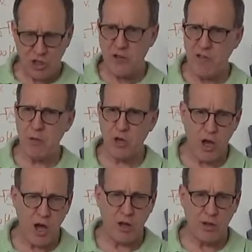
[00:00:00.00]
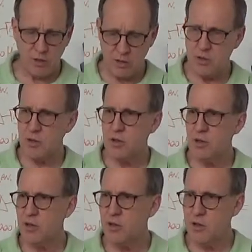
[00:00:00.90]
give them a call.
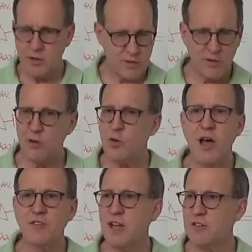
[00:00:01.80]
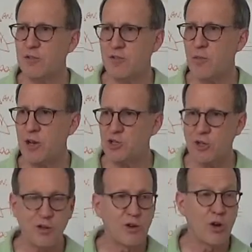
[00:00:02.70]
No contact
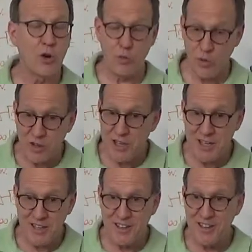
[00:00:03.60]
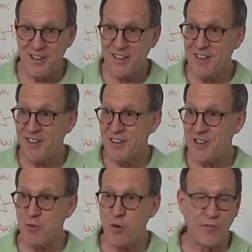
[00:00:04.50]
information. Really?
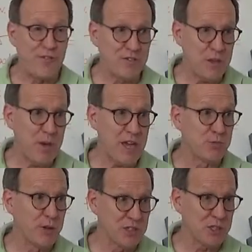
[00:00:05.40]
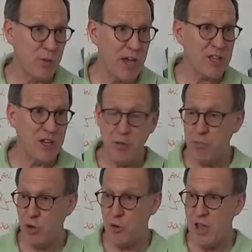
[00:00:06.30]
You wrote a 50-page business plan, you didn't
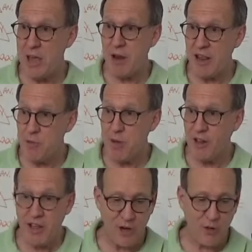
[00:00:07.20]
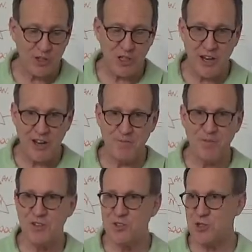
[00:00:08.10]
put your name and email address on it?
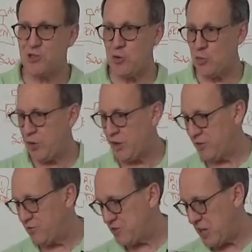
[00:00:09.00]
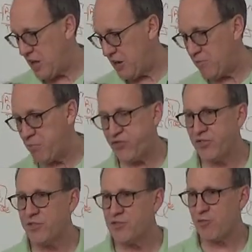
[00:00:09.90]
Stupid, dead.
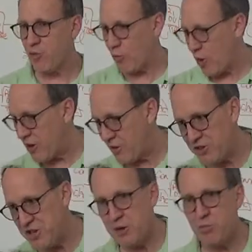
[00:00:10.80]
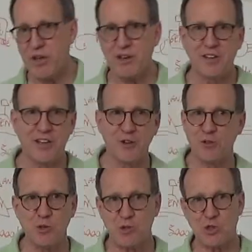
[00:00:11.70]
Throw right into dead, dead. Like, you're
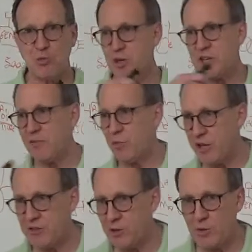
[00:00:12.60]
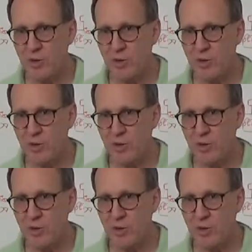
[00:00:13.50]
too stupid to get money to.